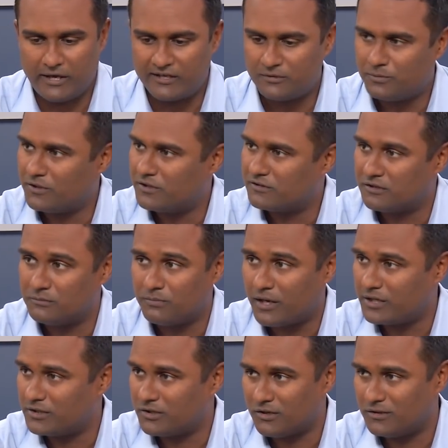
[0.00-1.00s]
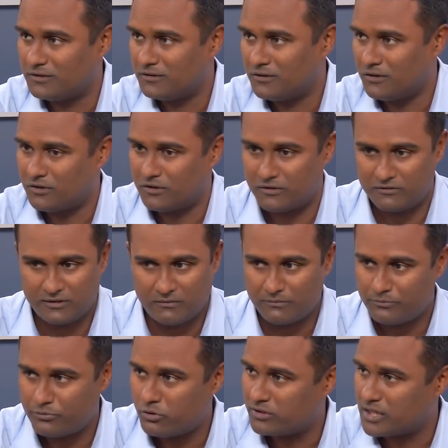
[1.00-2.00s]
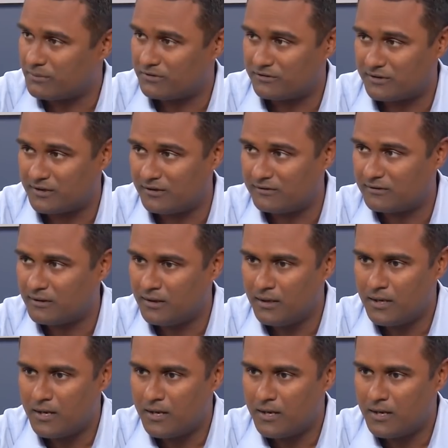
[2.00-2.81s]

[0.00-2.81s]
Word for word: experts in Python or some programming skills,